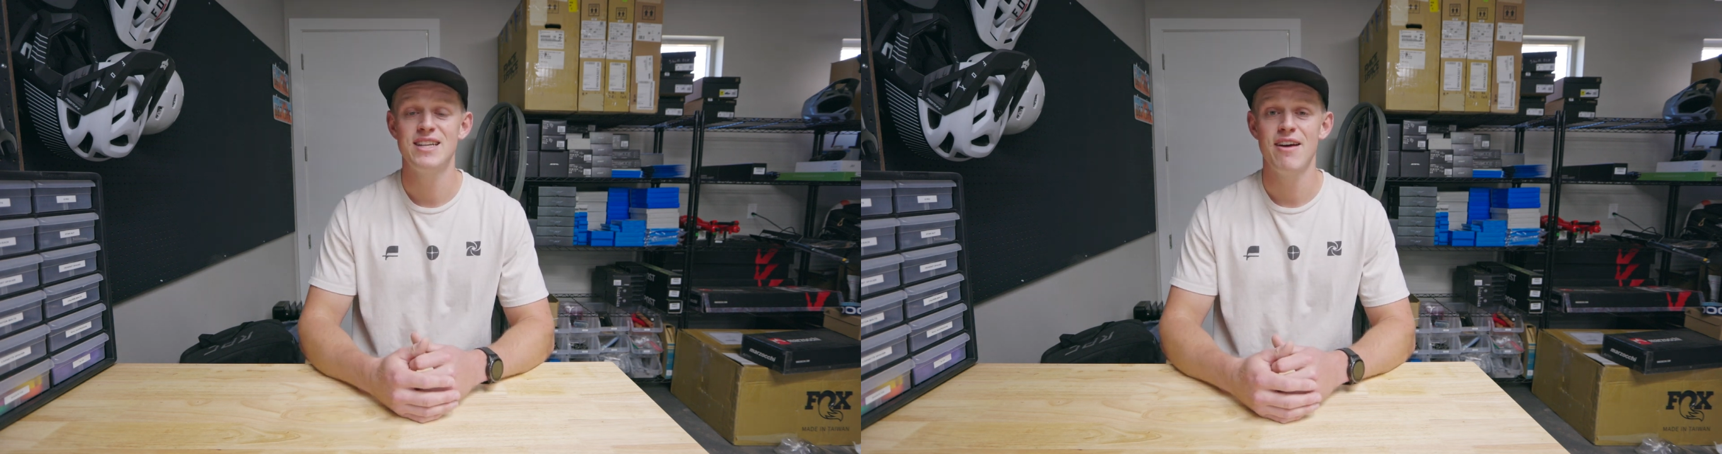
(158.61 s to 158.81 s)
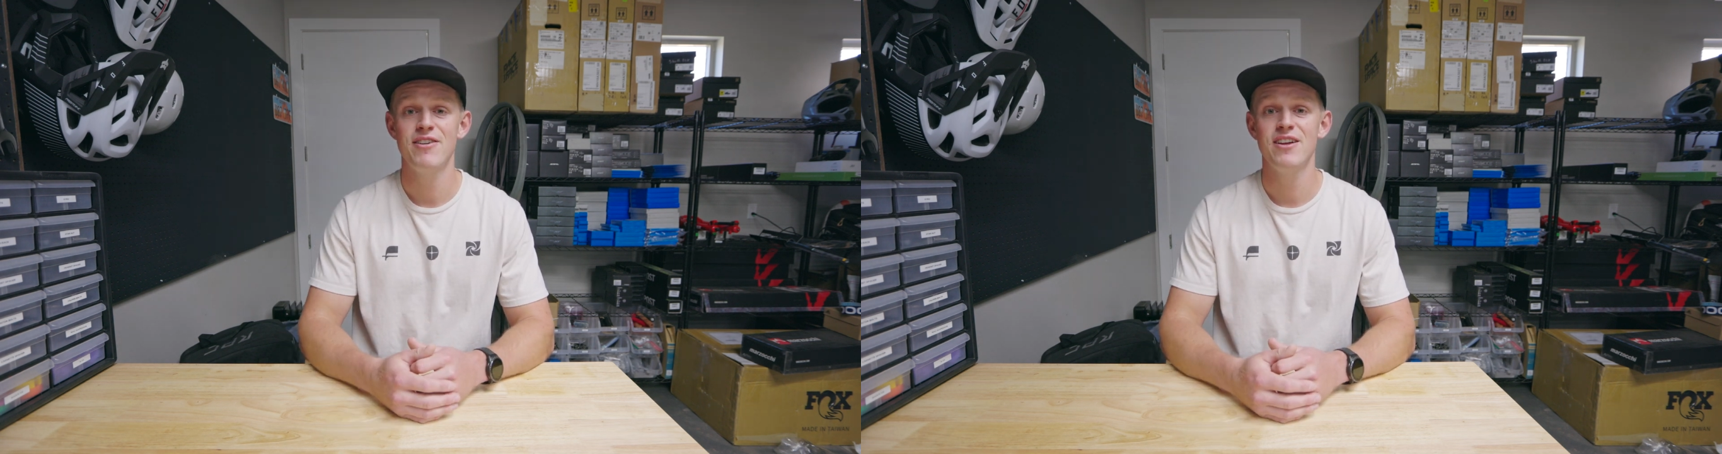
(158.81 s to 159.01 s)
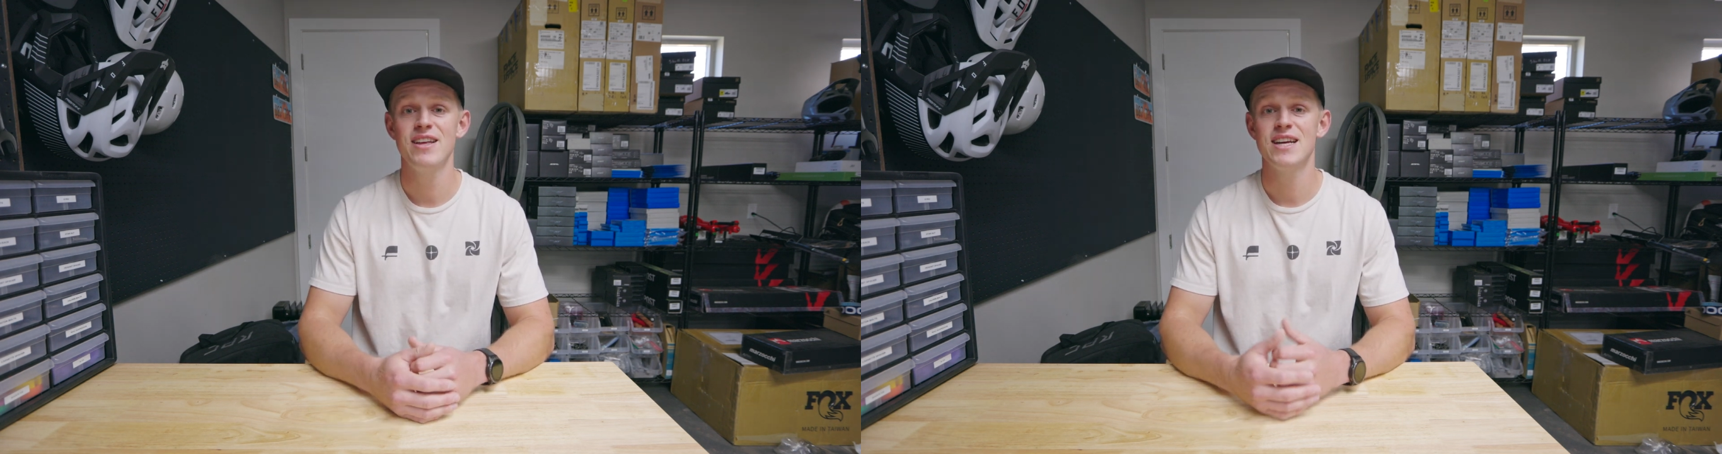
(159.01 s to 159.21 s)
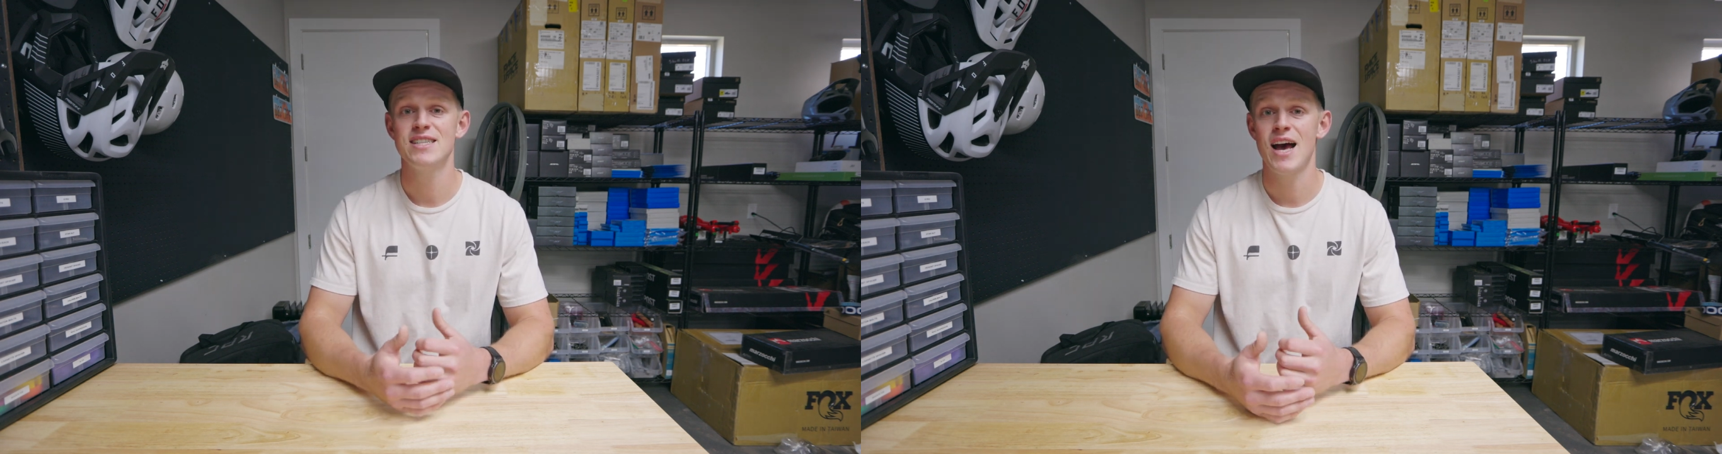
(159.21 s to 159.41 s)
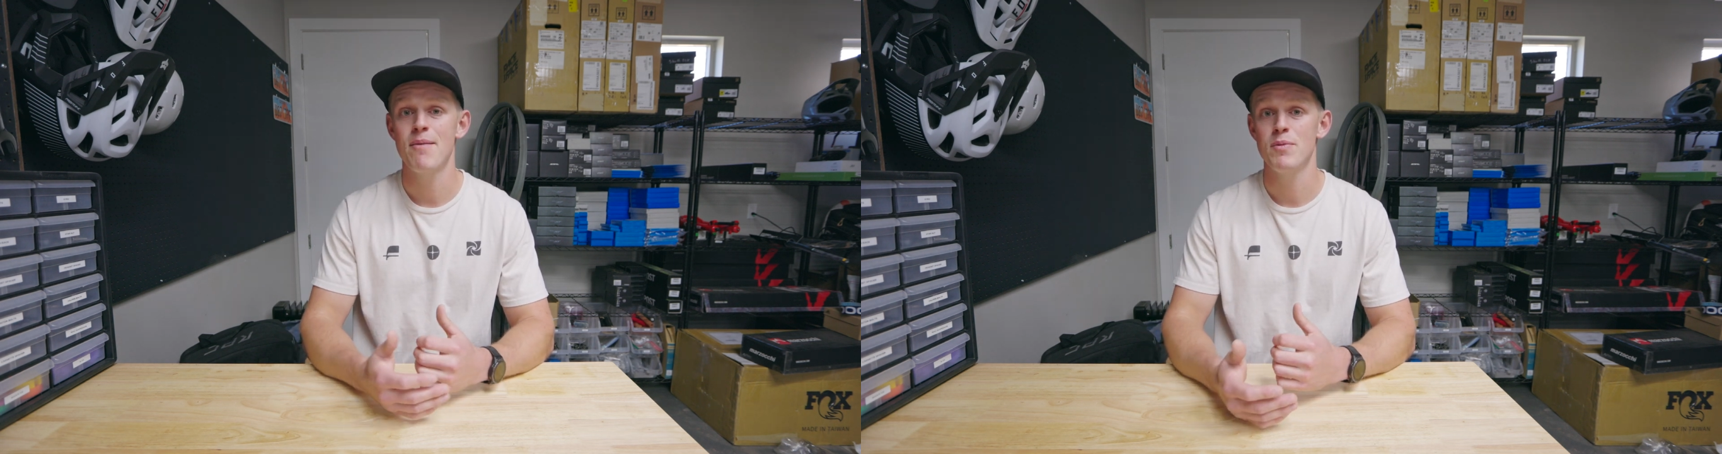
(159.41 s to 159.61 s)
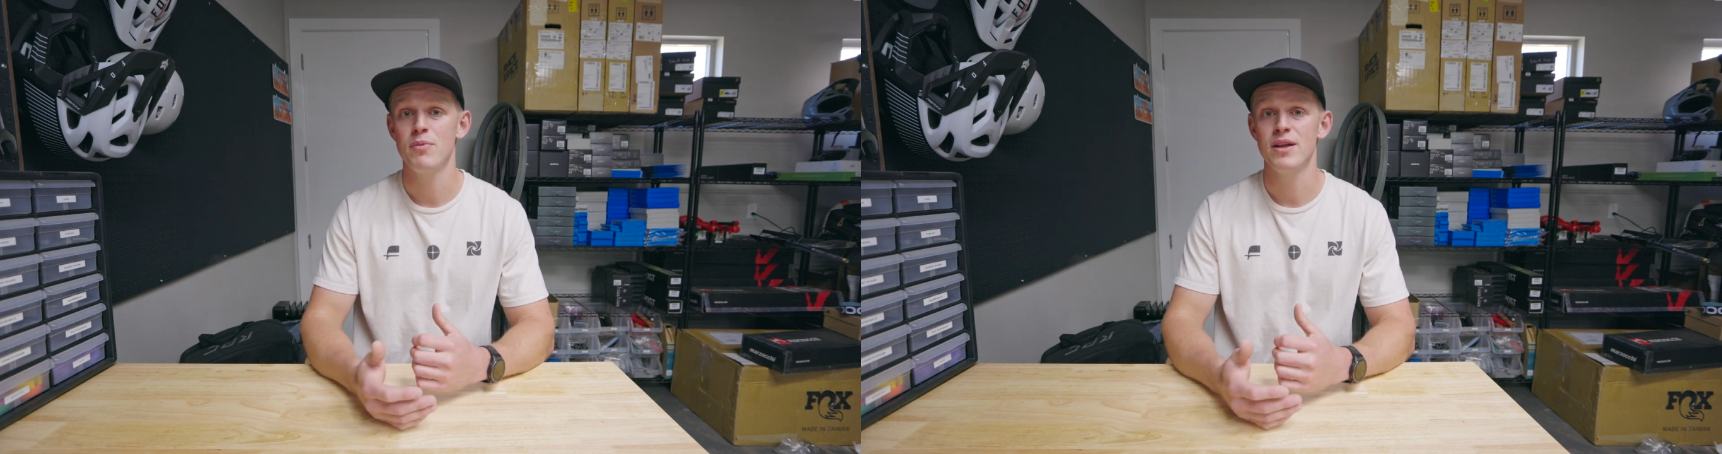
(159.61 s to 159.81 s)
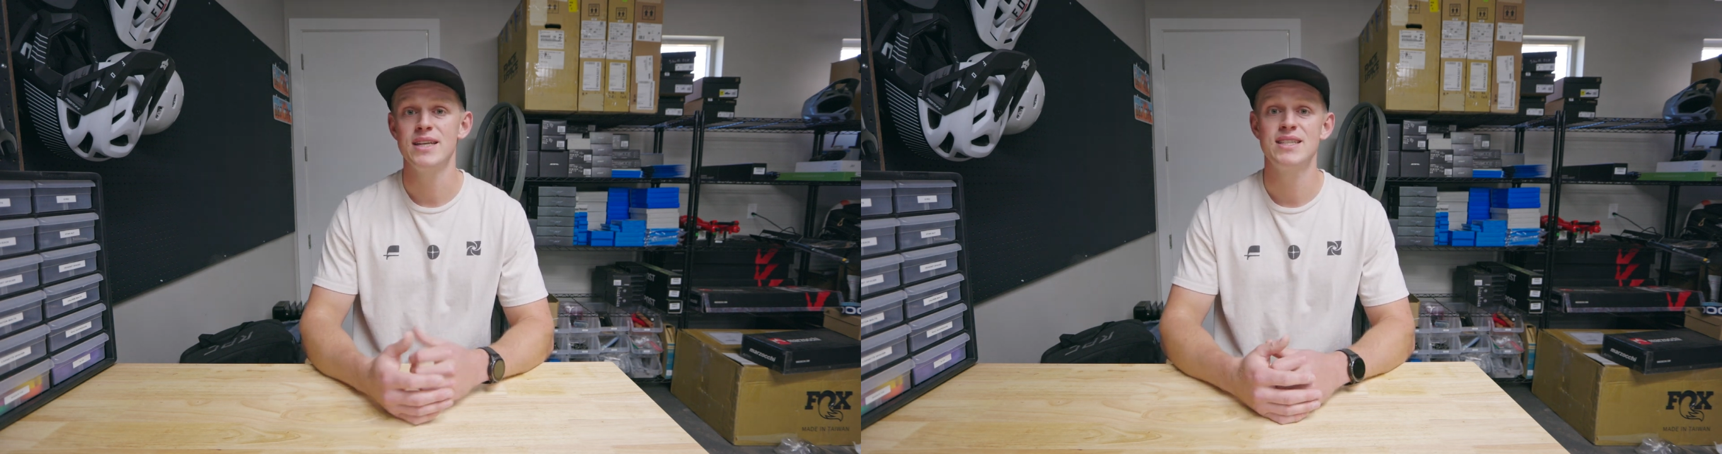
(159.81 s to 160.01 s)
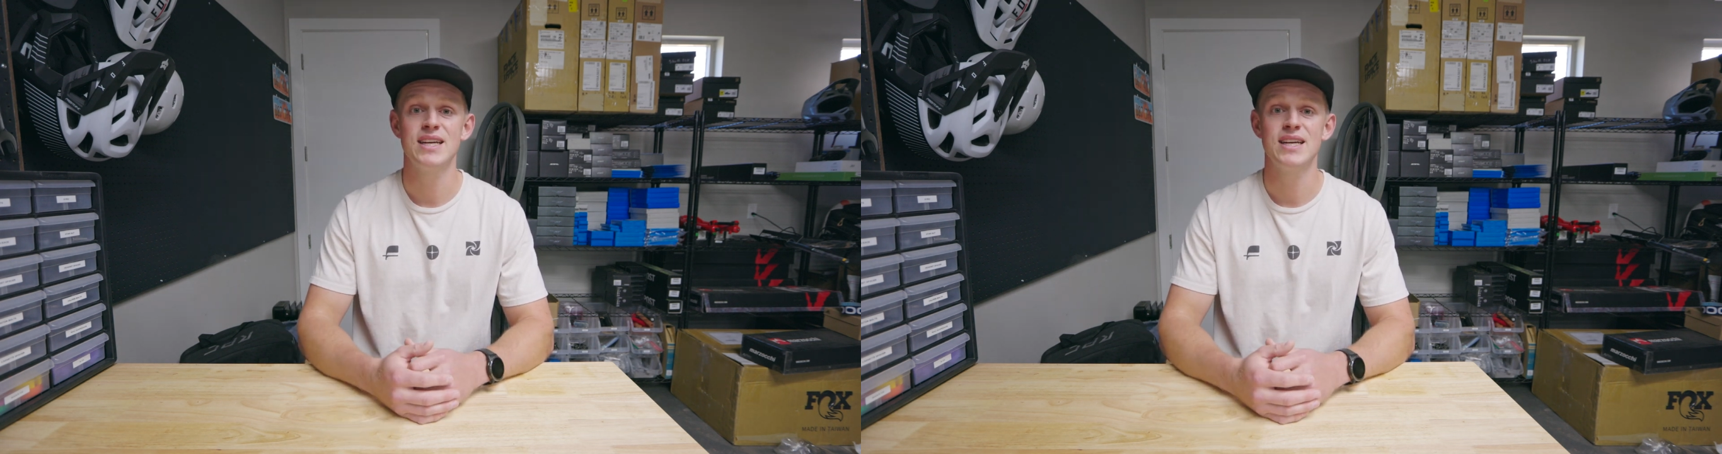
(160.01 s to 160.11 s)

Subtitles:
definitely a time and place